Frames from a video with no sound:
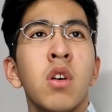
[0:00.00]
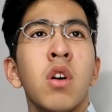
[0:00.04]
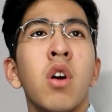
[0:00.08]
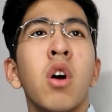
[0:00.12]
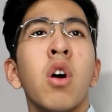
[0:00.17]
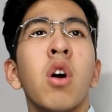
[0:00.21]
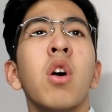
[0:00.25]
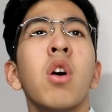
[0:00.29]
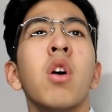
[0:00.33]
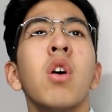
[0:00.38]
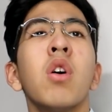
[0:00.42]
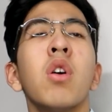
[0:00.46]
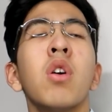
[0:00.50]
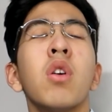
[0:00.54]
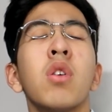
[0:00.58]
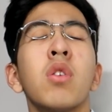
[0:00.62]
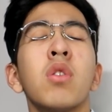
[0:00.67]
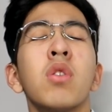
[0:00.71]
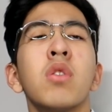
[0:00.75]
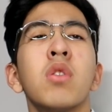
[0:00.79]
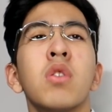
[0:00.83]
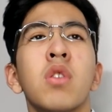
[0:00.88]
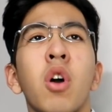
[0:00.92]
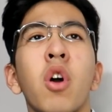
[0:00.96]

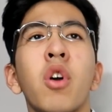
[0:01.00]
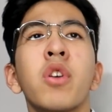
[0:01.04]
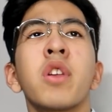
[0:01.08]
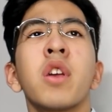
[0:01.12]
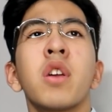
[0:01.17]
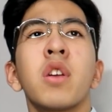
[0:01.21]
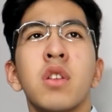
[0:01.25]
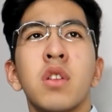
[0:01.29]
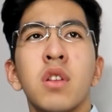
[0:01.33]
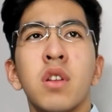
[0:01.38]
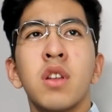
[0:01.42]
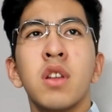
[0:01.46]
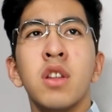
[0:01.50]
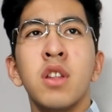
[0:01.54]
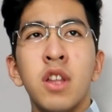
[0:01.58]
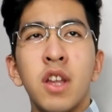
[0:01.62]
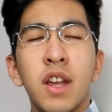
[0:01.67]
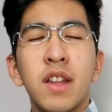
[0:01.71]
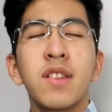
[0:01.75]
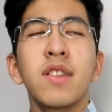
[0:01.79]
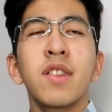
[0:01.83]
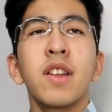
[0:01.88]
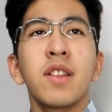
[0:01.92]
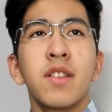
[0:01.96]
Oh, okay.
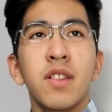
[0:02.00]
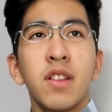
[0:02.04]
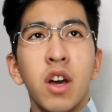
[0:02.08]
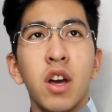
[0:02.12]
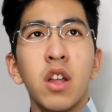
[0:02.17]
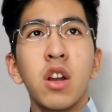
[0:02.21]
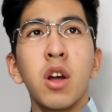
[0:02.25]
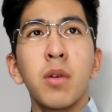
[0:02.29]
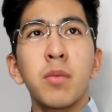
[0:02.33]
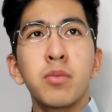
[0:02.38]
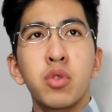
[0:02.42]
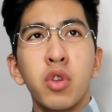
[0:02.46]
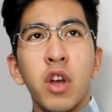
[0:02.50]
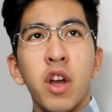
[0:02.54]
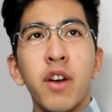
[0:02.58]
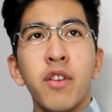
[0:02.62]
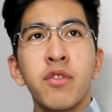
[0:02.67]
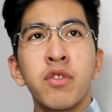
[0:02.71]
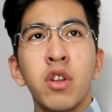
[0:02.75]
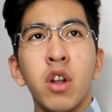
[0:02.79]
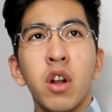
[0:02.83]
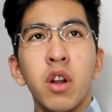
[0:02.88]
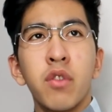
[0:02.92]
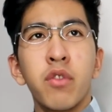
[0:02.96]
Yes, it's haram to
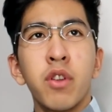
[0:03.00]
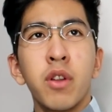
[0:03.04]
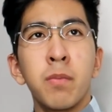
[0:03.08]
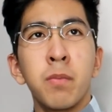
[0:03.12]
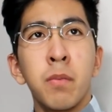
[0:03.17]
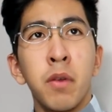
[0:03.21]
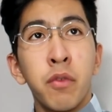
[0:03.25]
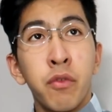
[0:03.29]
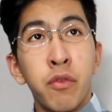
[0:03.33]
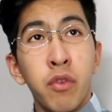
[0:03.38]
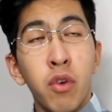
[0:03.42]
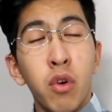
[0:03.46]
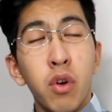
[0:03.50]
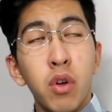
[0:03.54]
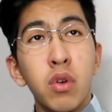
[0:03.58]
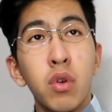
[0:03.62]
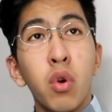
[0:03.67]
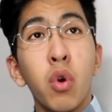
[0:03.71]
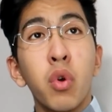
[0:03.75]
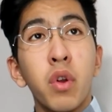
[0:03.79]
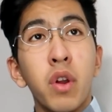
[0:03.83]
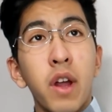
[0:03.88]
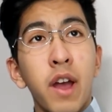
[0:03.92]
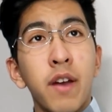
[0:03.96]
have girlfriend before
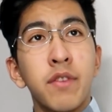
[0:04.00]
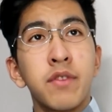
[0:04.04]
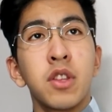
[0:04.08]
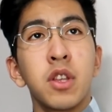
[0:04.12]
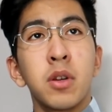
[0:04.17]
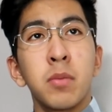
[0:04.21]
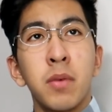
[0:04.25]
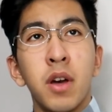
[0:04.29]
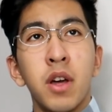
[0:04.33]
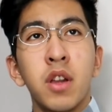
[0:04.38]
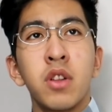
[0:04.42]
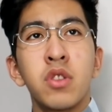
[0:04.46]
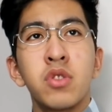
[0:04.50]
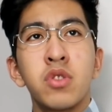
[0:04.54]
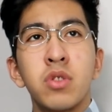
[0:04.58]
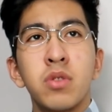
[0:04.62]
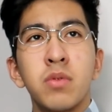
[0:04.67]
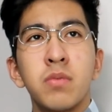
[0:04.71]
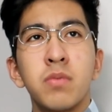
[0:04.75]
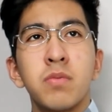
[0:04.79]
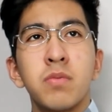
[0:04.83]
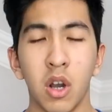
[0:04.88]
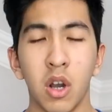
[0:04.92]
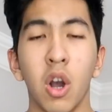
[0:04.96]
or after
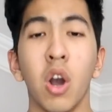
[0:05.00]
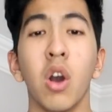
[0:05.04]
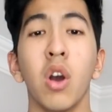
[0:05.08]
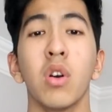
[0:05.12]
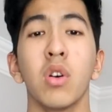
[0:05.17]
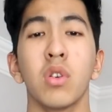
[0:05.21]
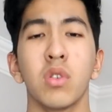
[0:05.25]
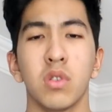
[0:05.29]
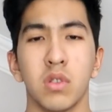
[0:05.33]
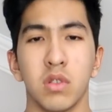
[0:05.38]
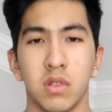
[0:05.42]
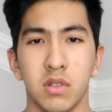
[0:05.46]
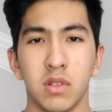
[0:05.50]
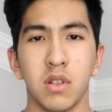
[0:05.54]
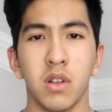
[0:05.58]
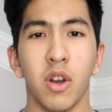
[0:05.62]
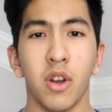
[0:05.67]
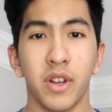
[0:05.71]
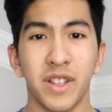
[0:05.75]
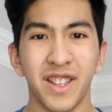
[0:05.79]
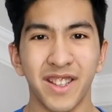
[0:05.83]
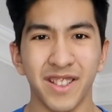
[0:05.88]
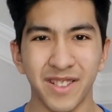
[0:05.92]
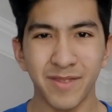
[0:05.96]
marriage. Oh,
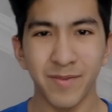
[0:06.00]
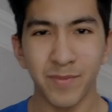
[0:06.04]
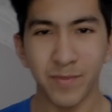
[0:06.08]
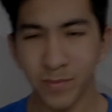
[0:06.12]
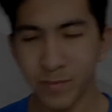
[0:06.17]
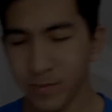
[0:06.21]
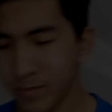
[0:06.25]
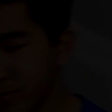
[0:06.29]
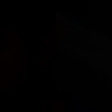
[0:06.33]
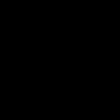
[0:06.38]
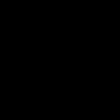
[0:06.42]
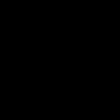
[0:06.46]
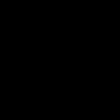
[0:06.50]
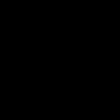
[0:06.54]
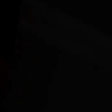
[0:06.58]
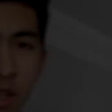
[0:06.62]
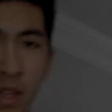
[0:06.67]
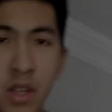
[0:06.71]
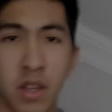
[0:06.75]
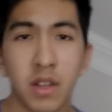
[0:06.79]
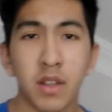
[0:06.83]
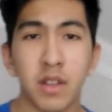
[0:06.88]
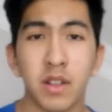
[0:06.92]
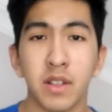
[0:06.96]
okay.
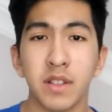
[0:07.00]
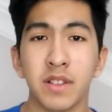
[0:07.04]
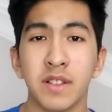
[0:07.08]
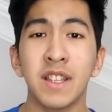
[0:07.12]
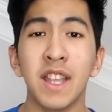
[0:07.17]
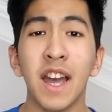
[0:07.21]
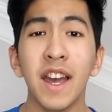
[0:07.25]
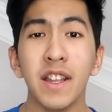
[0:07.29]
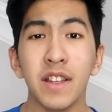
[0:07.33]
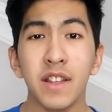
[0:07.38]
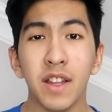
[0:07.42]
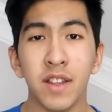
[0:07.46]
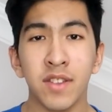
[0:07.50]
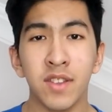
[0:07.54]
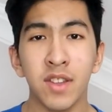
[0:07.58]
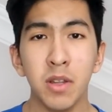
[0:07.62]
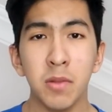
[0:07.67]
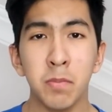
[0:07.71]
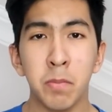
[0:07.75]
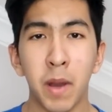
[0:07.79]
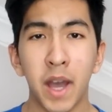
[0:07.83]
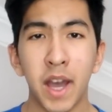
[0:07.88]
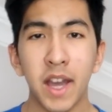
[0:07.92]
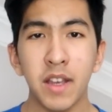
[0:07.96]
Uh, Dad, is
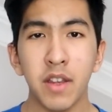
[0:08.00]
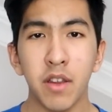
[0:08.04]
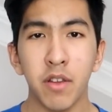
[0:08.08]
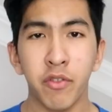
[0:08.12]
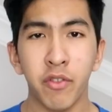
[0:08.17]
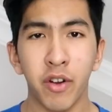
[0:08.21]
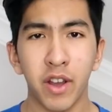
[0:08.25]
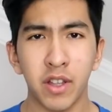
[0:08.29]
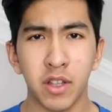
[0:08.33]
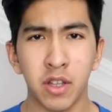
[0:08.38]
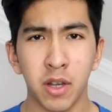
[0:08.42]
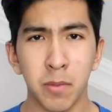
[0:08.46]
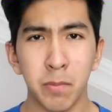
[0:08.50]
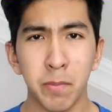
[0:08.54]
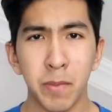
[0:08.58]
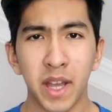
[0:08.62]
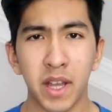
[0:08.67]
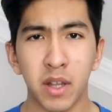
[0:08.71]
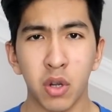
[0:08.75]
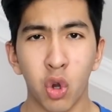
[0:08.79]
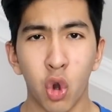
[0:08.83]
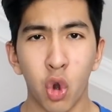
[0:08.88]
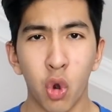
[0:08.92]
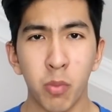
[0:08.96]
it bad if I come
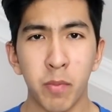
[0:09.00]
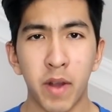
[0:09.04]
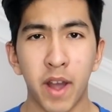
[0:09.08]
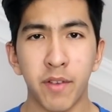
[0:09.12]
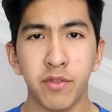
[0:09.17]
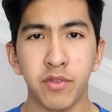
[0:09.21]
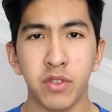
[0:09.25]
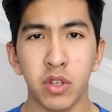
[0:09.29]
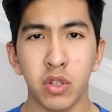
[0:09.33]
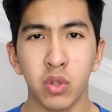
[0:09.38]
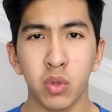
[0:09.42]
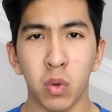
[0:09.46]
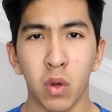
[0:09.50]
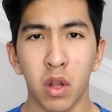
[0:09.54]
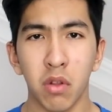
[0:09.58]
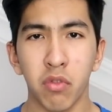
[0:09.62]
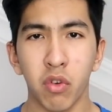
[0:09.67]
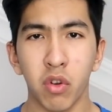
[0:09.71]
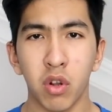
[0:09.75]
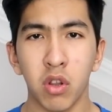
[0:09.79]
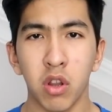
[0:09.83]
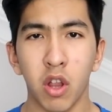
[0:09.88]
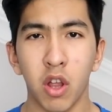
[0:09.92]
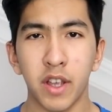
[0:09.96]
back home after
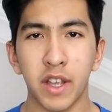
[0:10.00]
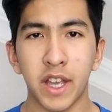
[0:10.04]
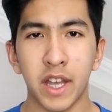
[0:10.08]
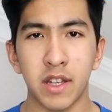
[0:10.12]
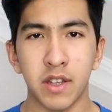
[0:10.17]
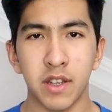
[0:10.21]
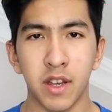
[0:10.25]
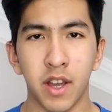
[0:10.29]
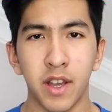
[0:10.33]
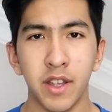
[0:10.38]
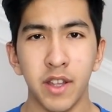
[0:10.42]
12 o'clock at